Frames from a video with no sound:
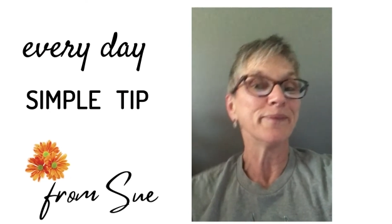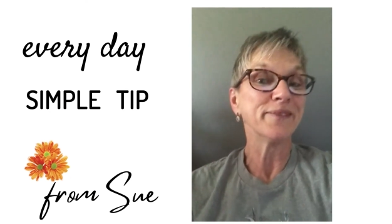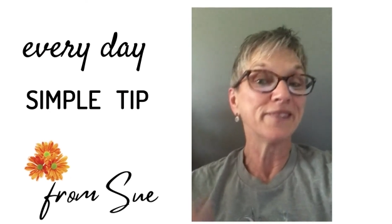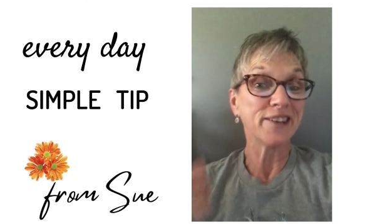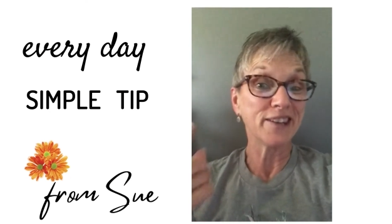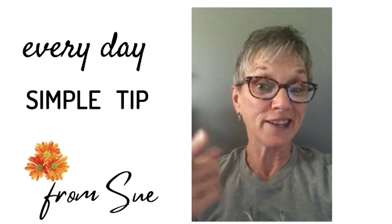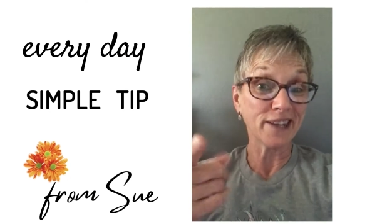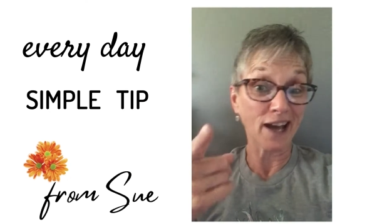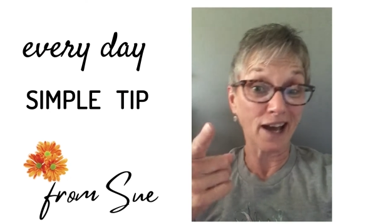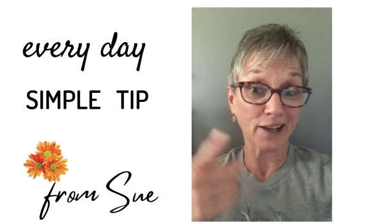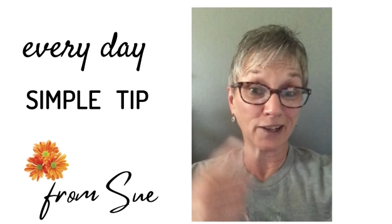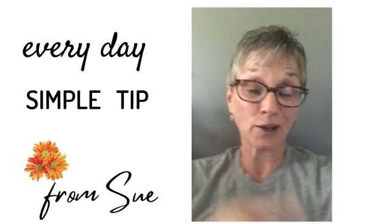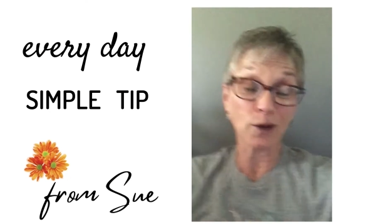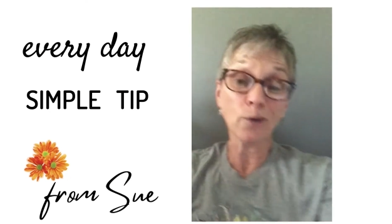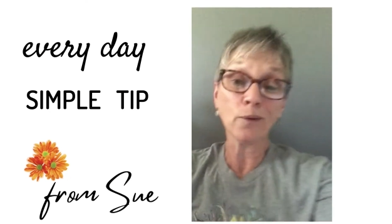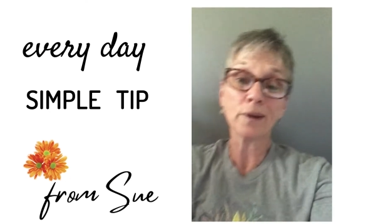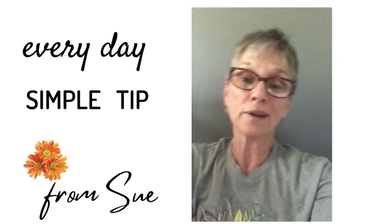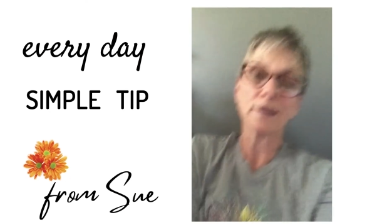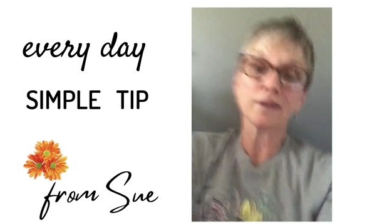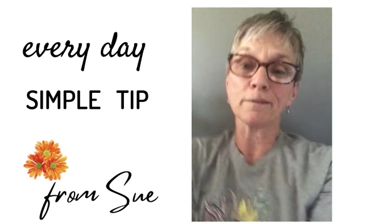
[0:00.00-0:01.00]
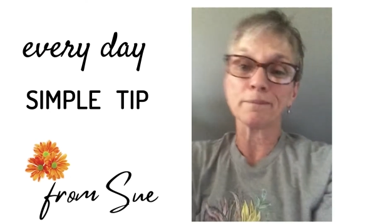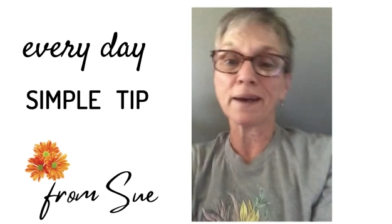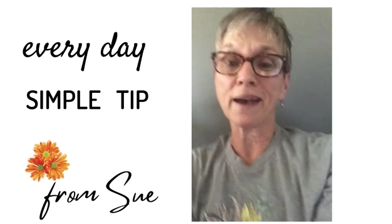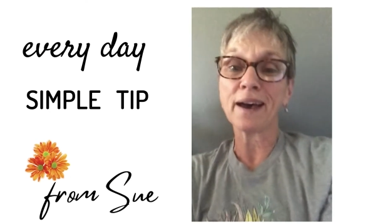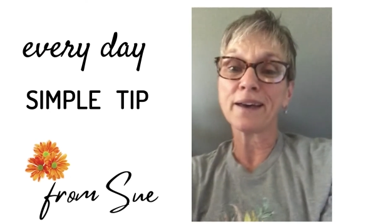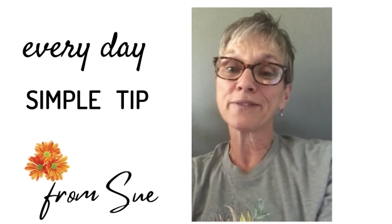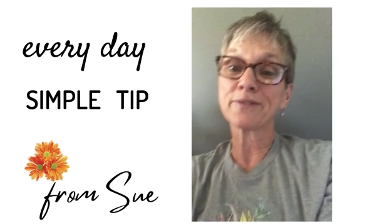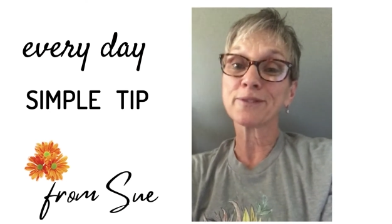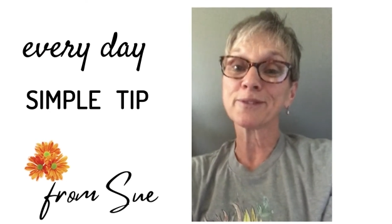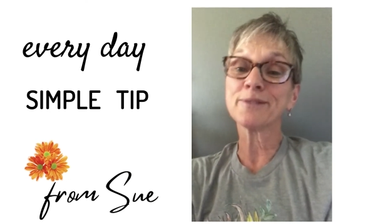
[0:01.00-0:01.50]
Not going to the
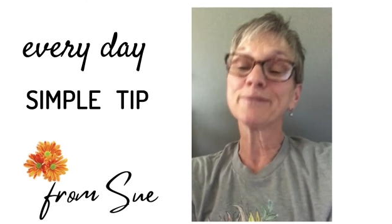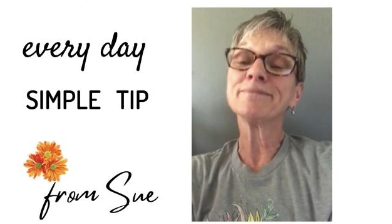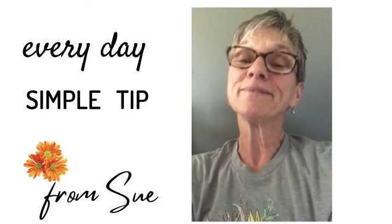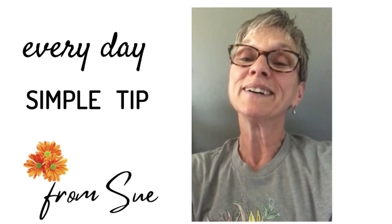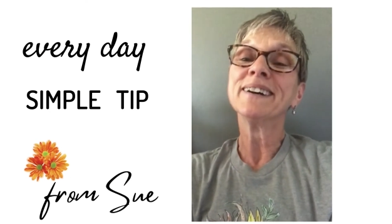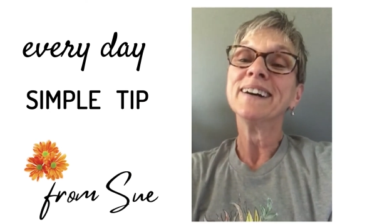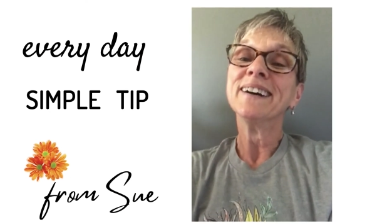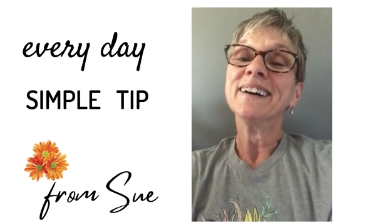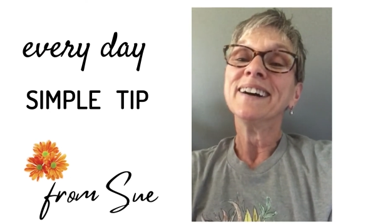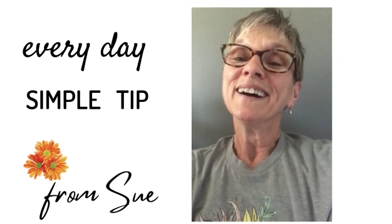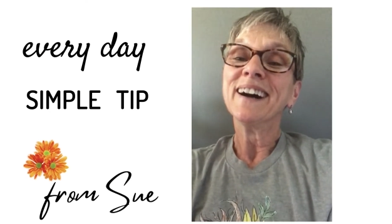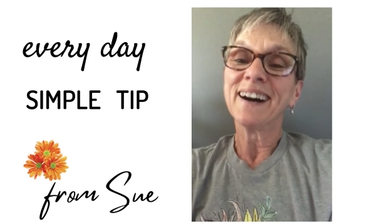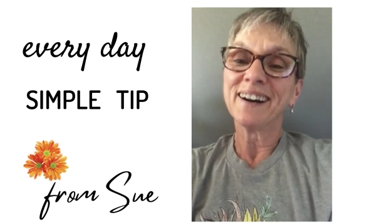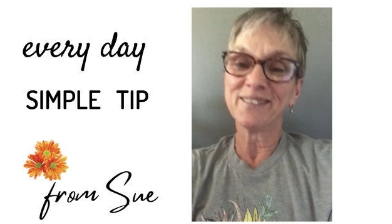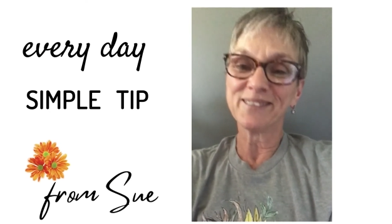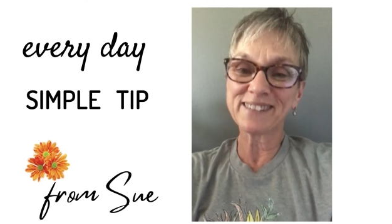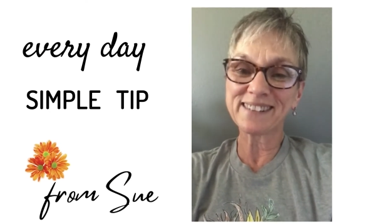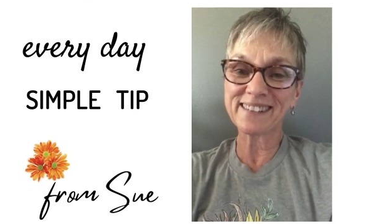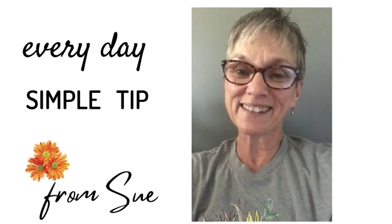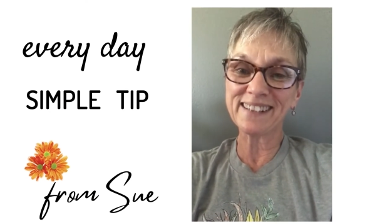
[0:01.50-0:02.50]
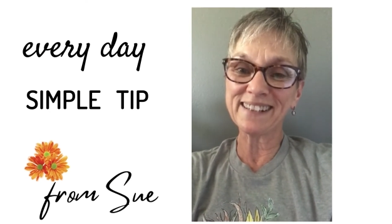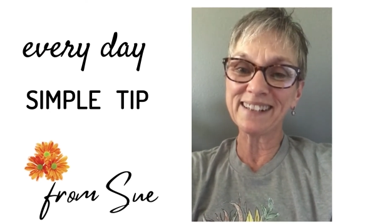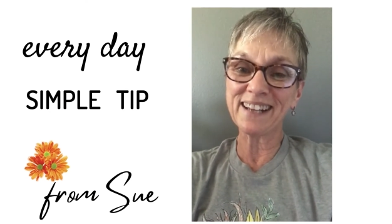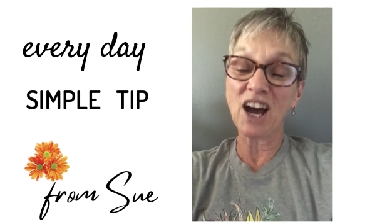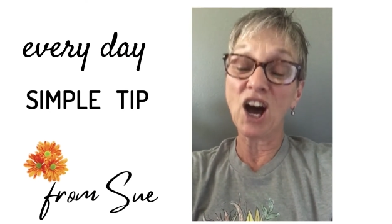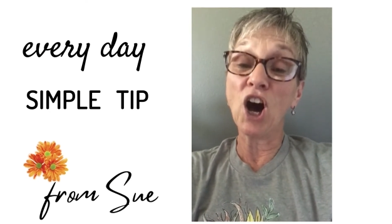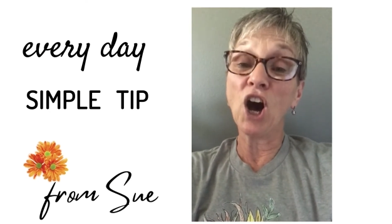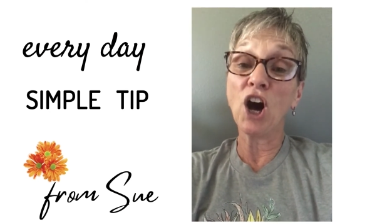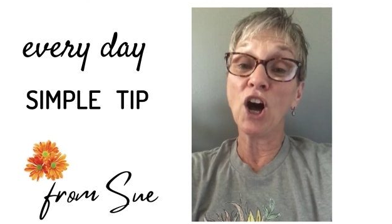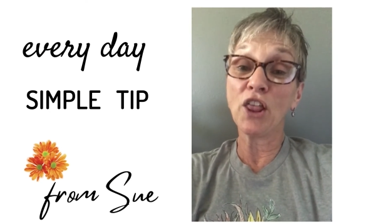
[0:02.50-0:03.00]
bathroom. I'm sitting
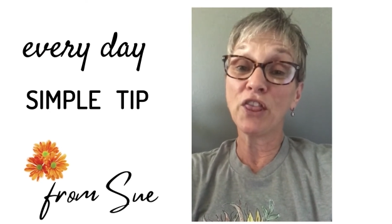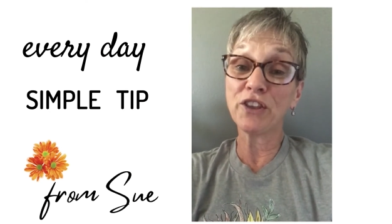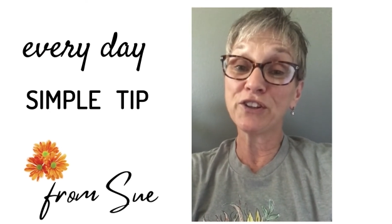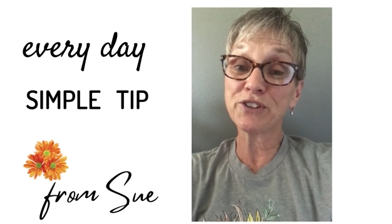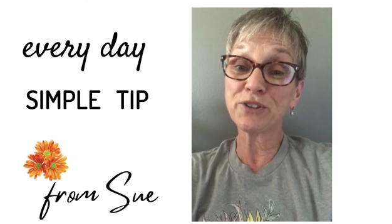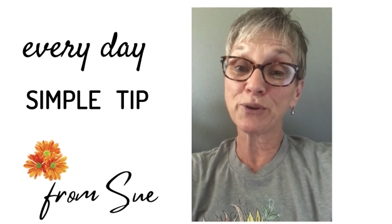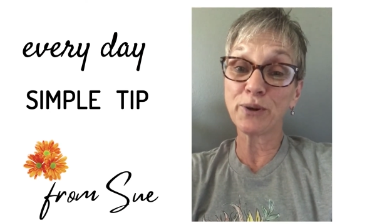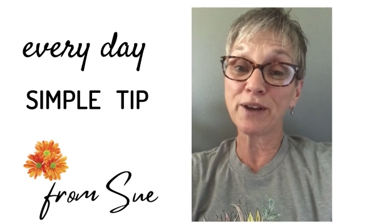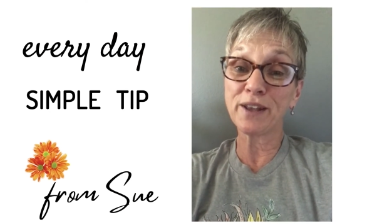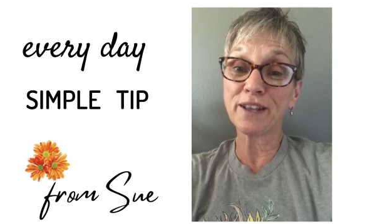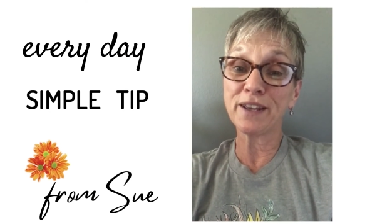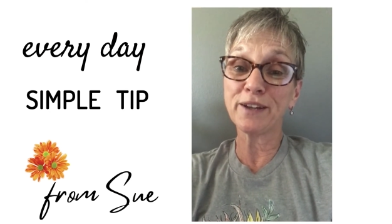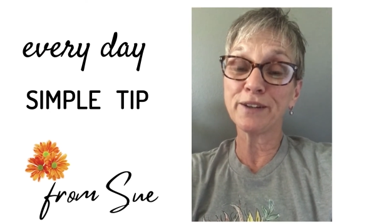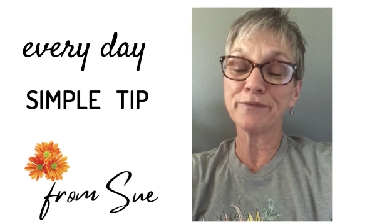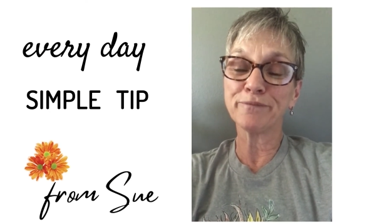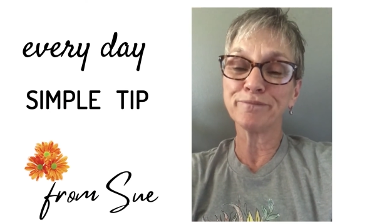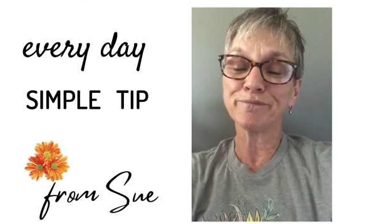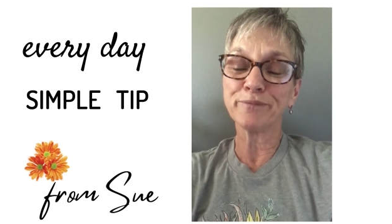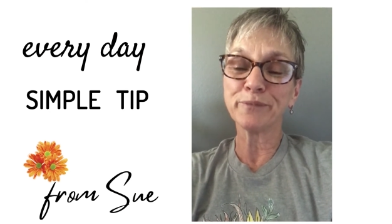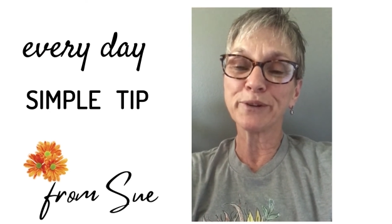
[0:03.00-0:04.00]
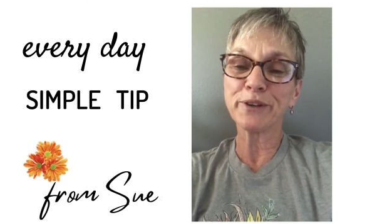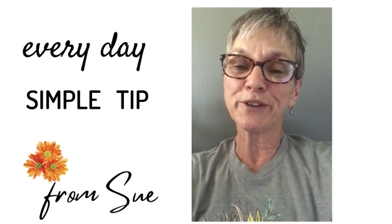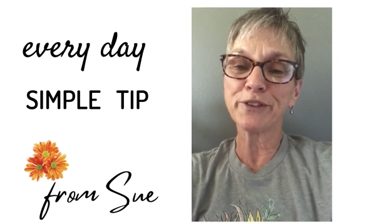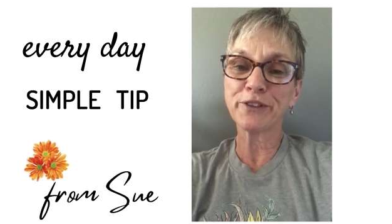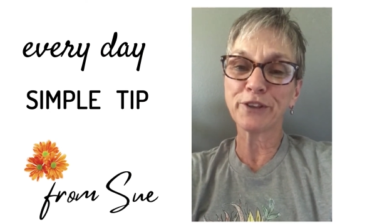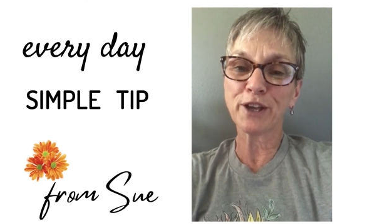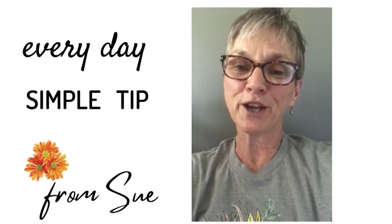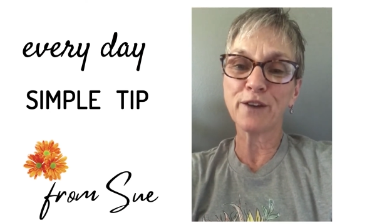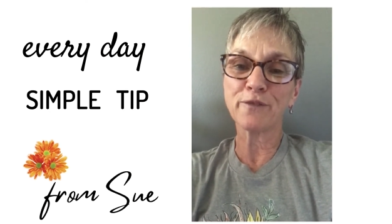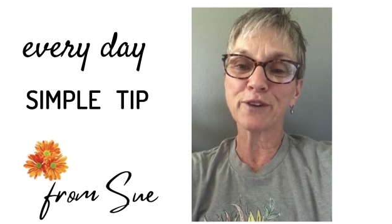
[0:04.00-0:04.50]
on the toilet with the
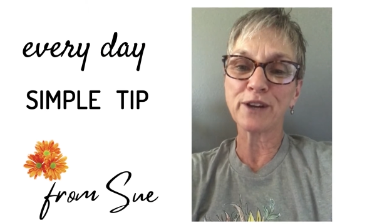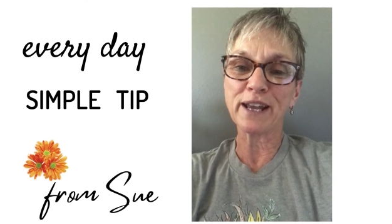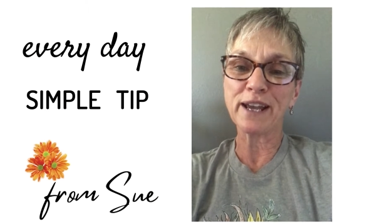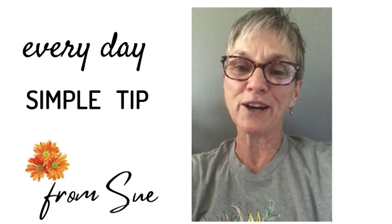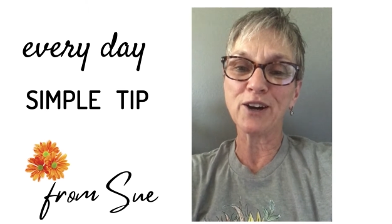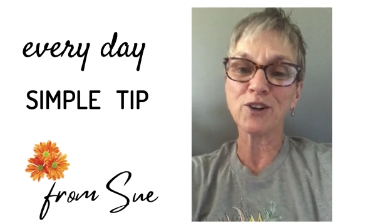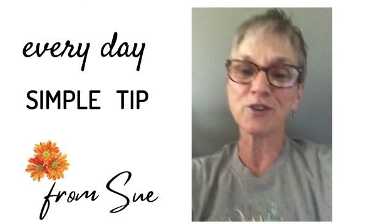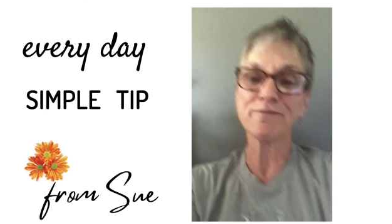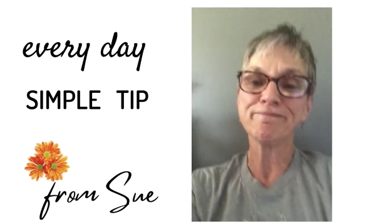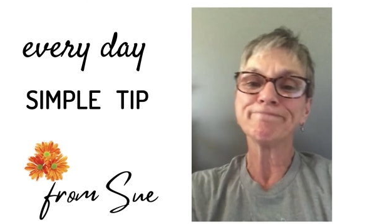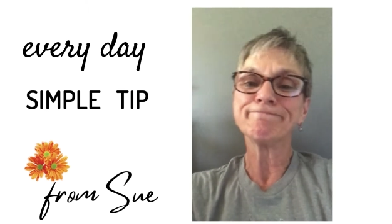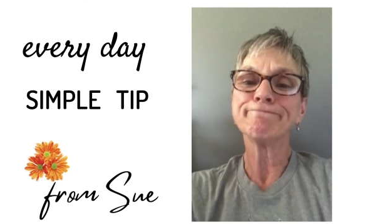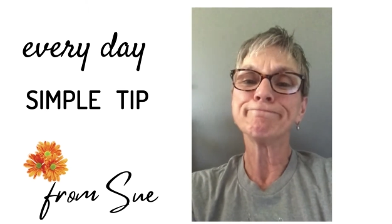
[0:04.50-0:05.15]
cover down.